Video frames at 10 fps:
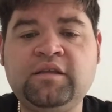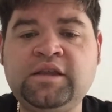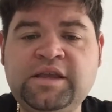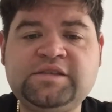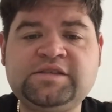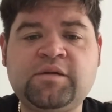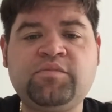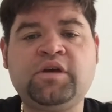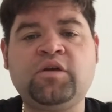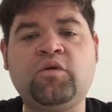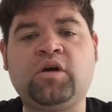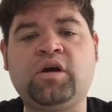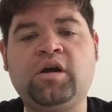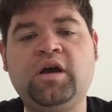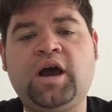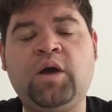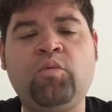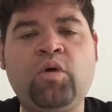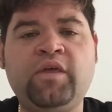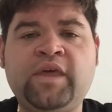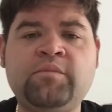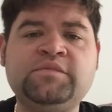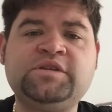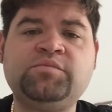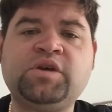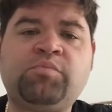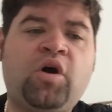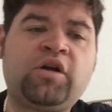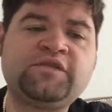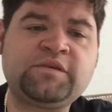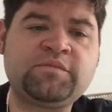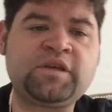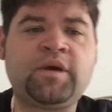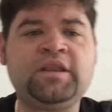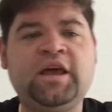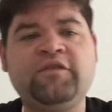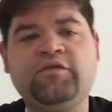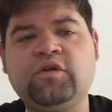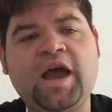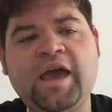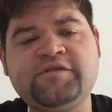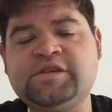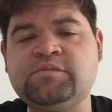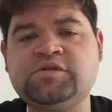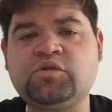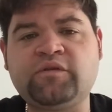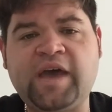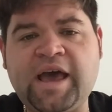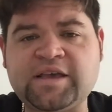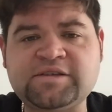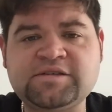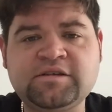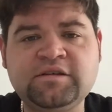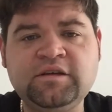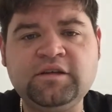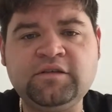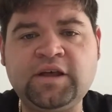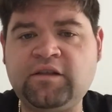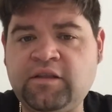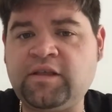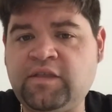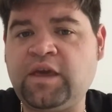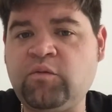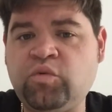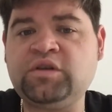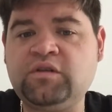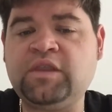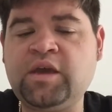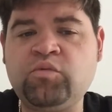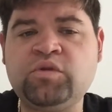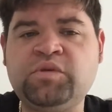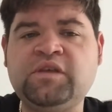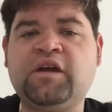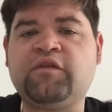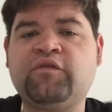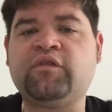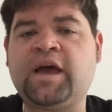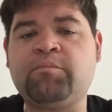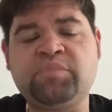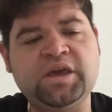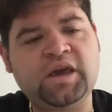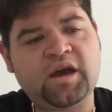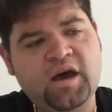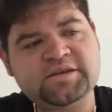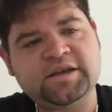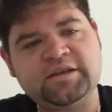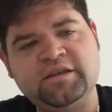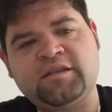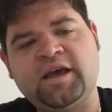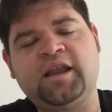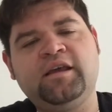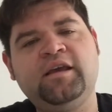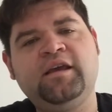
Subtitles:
need something, or I want them to be a part of something in my life, or I have some sort of ask that they would be there for that because I did that.